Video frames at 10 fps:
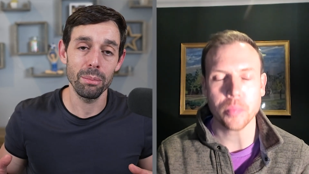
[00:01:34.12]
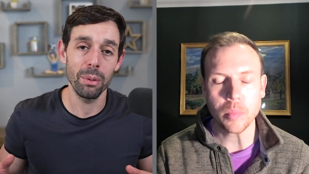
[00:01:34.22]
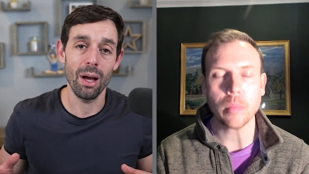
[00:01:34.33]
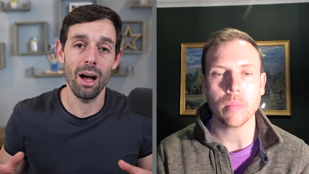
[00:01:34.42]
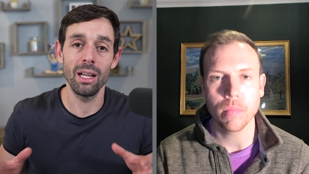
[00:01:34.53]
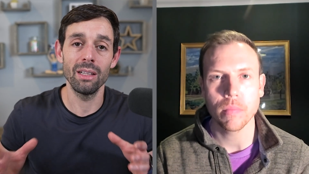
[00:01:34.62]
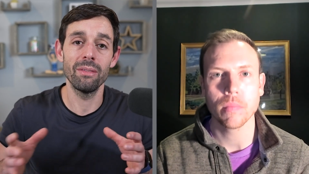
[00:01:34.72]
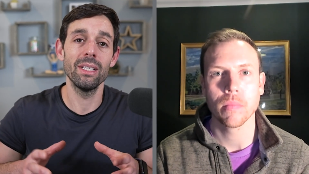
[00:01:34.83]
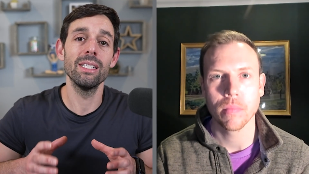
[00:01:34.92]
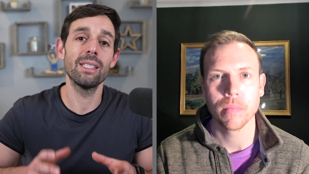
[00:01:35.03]
Speaker 1: to put all
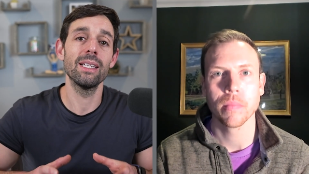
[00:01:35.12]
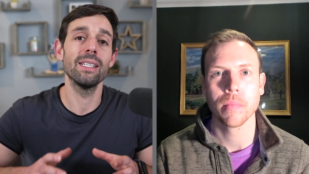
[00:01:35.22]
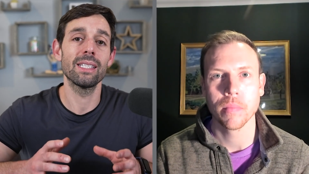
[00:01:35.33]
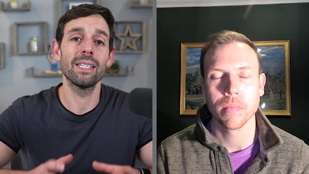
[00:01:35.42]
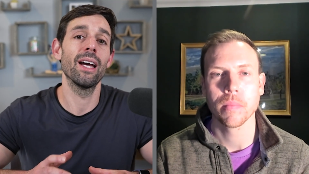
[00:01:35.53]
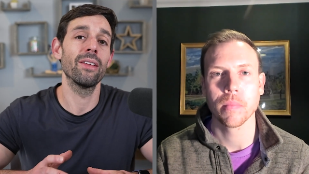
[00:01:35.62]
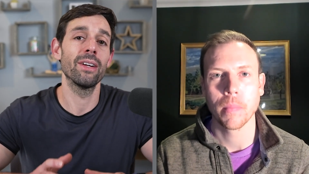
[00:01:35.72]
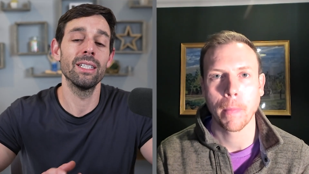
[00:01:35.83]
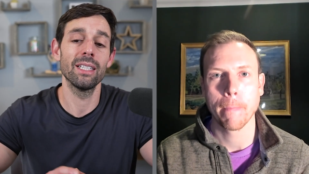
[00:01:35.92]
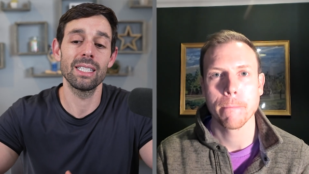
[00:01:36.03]
of these things
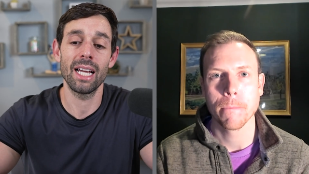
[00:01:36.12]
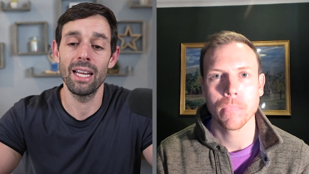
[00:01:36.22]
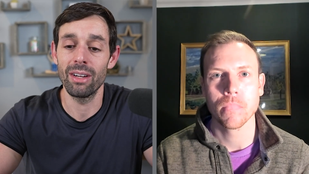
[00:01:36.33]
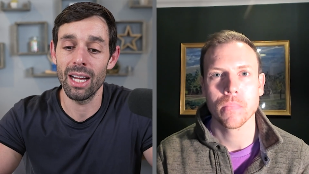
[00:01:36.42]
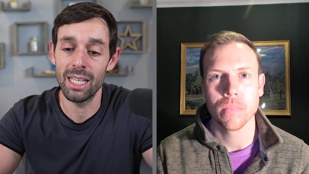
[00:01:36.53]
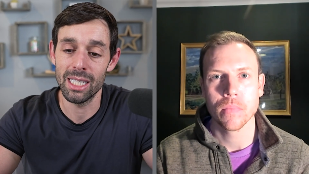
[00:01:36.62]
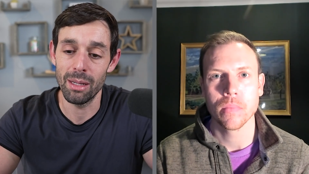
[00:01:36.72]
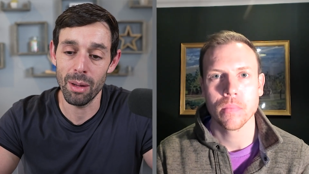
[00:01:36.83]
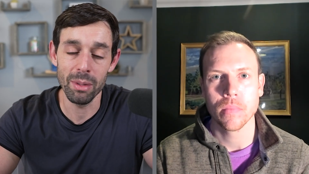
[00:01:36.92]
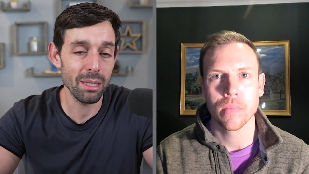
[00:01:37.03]
together into this kind of a
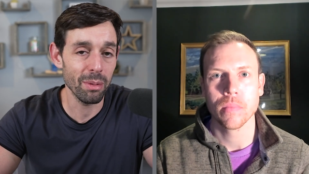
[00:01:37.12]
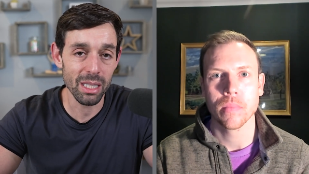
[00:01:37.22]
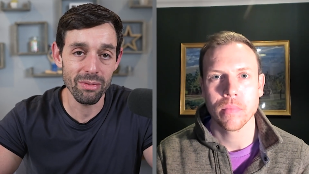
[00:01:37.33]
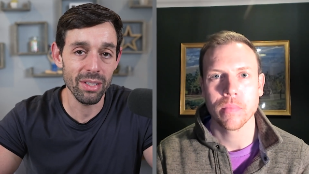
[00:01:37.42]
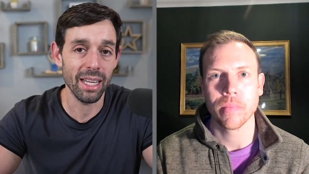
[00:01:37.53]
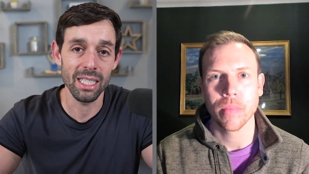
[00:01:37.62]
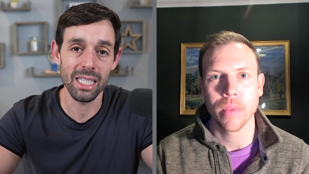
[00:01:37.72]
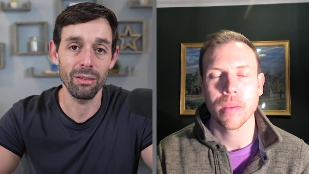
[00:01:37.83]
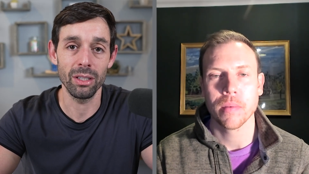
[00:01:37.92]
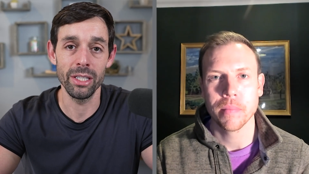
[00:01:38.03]
concept? I mean, this must have taken
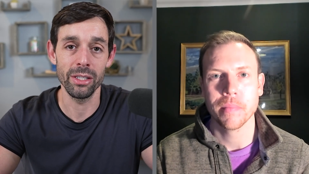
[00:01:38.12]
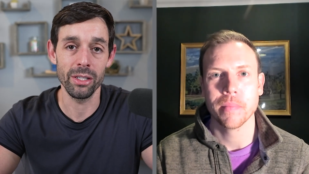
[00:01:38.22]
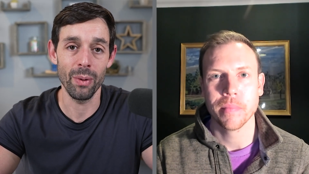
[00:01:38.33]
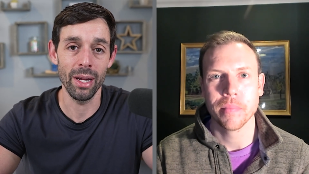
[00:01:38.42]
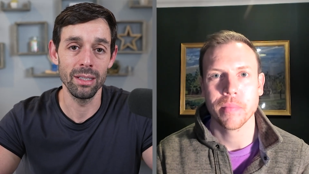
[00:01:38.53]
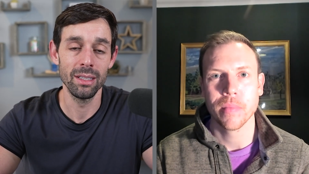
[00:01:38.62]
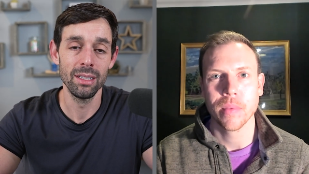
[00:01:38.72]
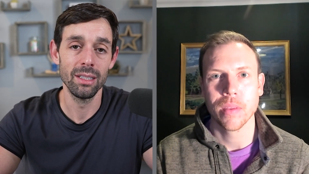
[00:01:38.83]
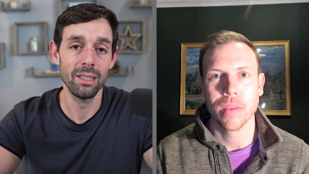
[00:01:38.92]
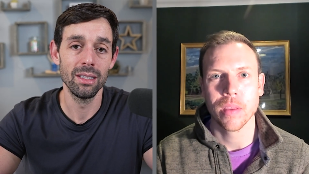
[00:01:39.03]
several years to write.
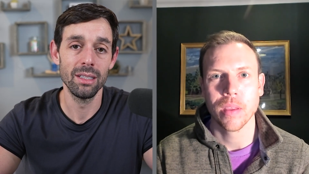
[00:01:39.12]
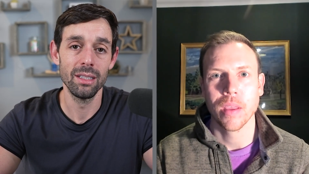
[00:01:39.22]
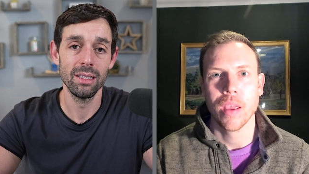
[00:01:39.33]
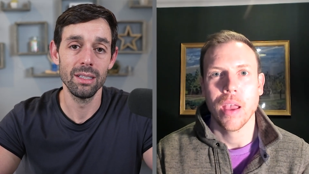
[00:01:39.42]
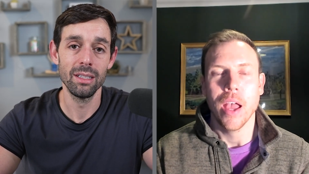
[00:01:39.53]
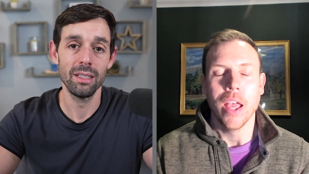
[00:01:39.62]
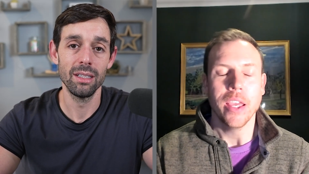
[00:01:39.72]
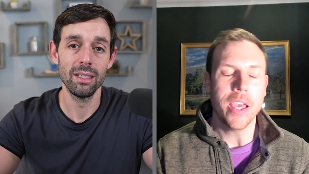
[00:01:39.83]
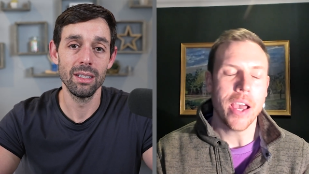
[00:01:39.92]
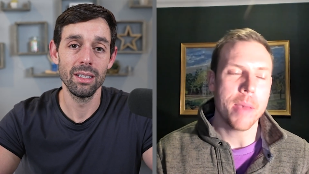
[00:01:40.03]

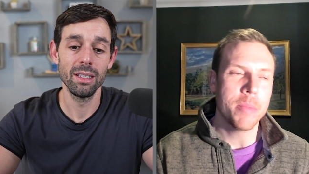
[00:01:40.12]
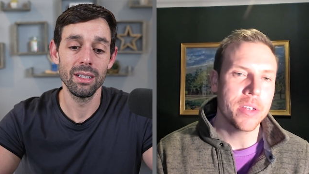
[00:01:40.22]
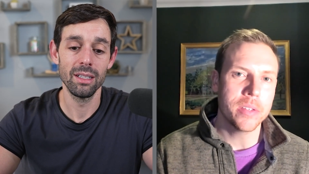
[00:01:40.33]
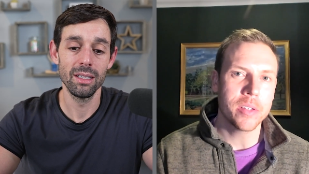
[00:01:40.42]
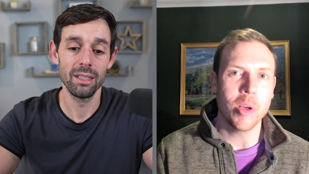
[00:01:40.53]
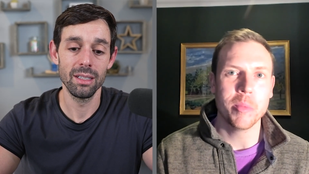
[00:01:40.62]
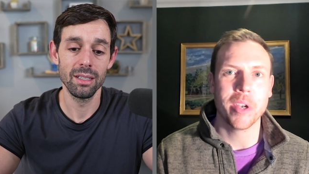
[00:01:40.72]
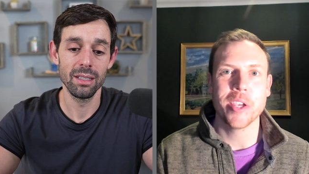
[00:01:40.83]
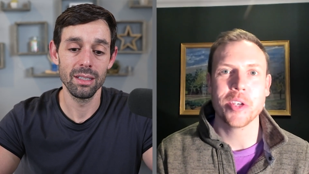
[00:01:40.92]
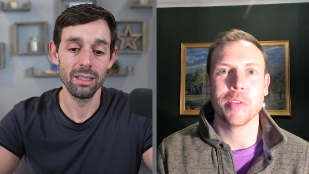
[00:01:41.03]
Speaker 2: Yeah, I mean, it's the
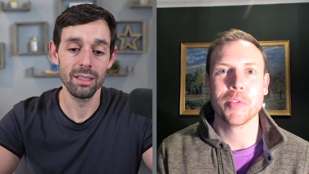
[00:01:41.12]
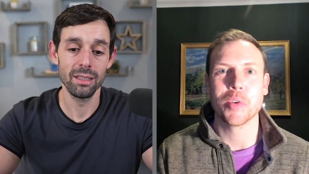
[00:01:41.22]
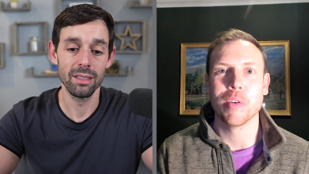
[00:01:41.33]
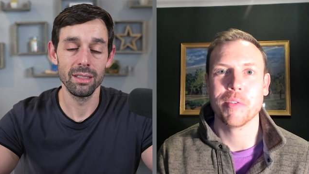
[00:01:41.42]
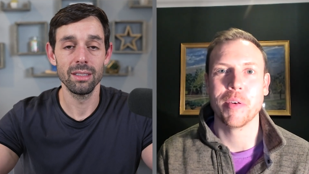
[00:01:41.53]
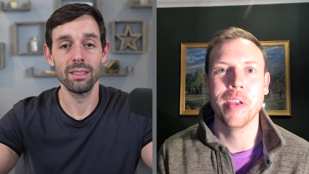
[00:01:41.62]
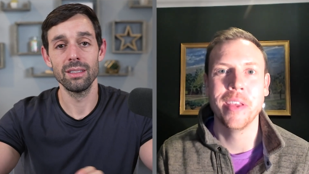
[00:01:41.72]
culmination of sort of